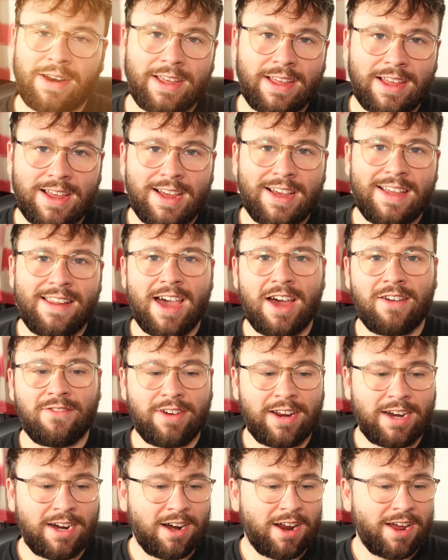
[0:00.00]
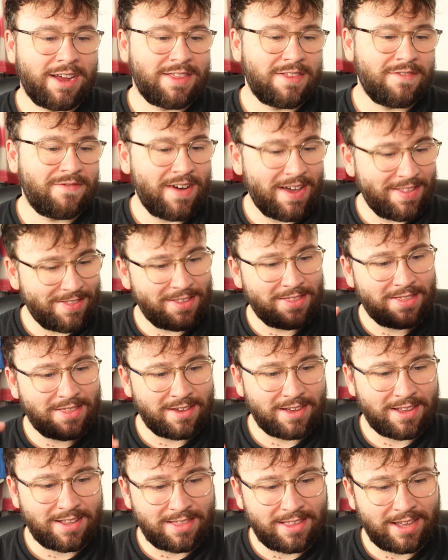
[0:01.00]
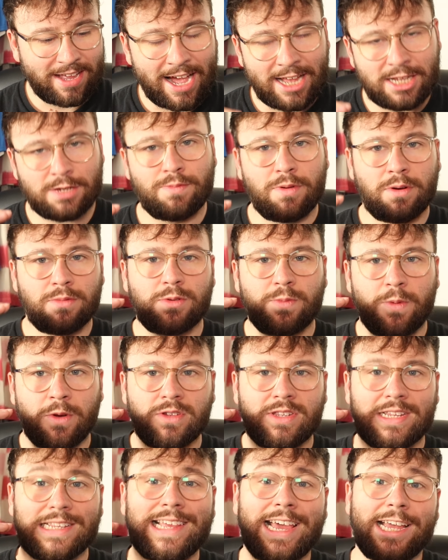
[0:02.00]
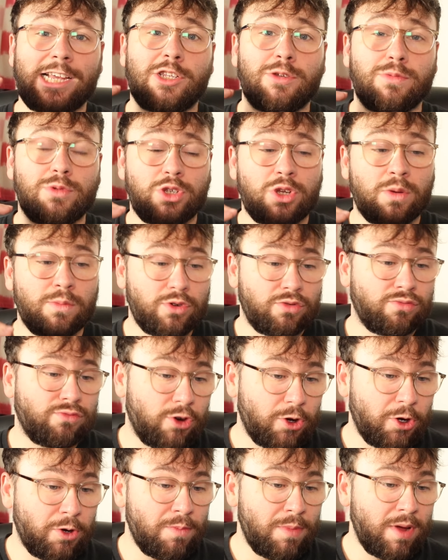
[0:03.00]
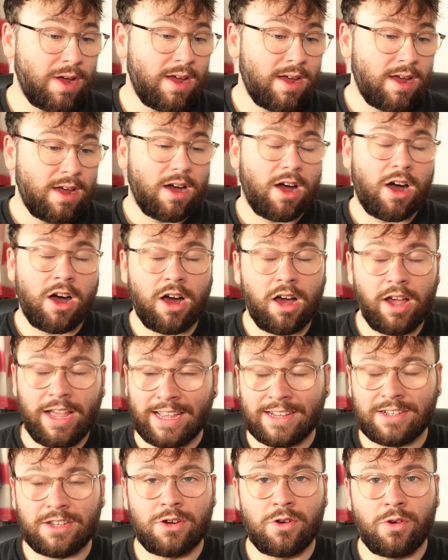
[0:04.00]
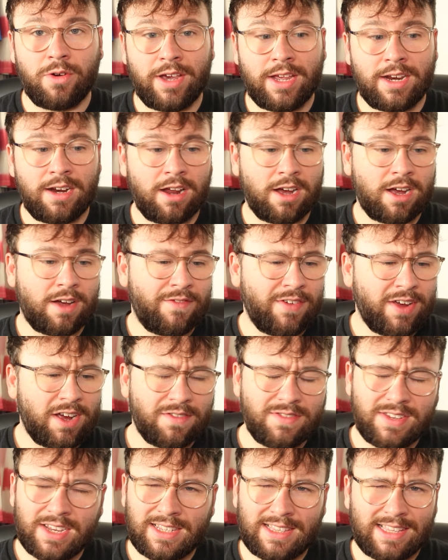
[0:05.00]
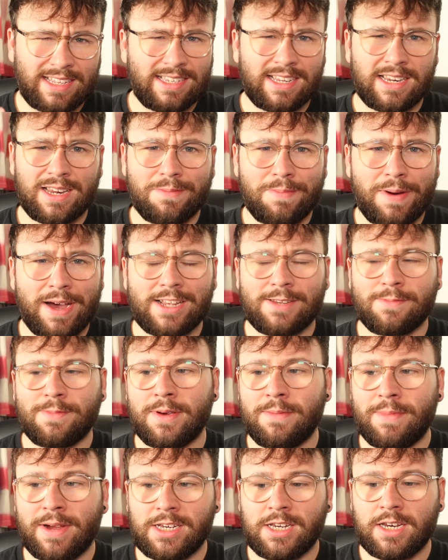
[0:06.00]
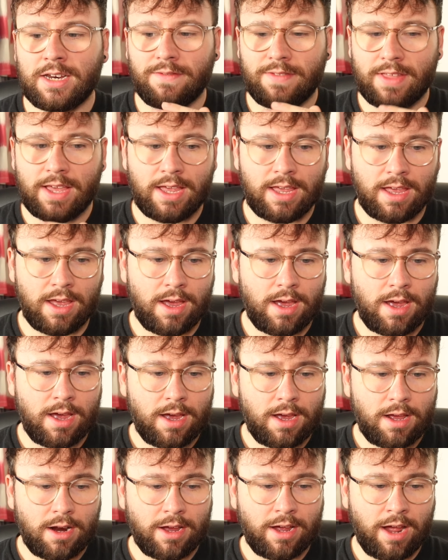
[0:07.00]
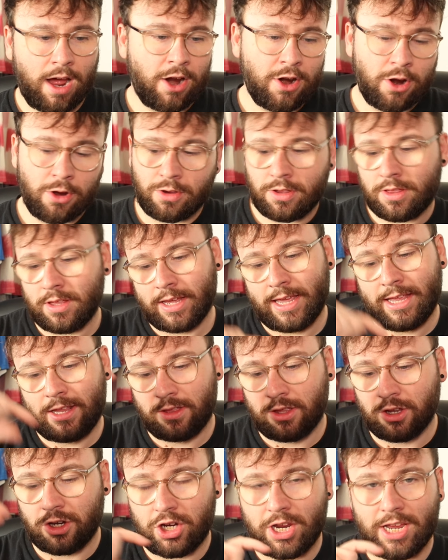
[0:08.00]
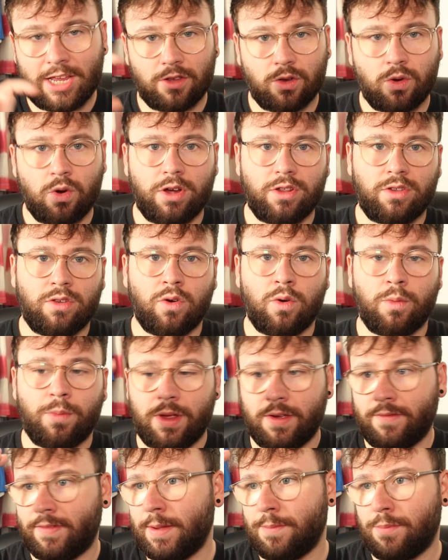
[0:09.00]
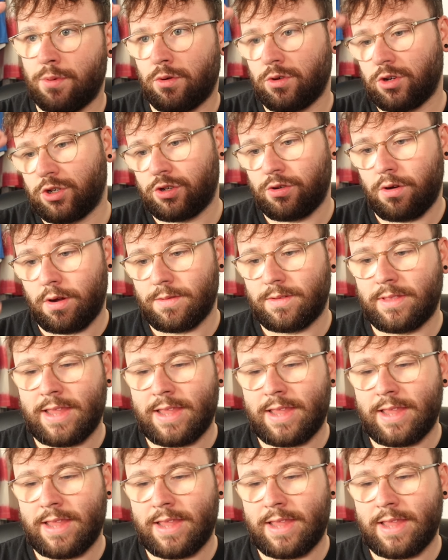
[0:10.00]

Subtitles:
it that I really like. The fact that the Gazprom sponsor takes up so much room is annoying. Like, I think I've said this in the past, but imagine if they, like, I know the G is quite tall, but if they brought the stripes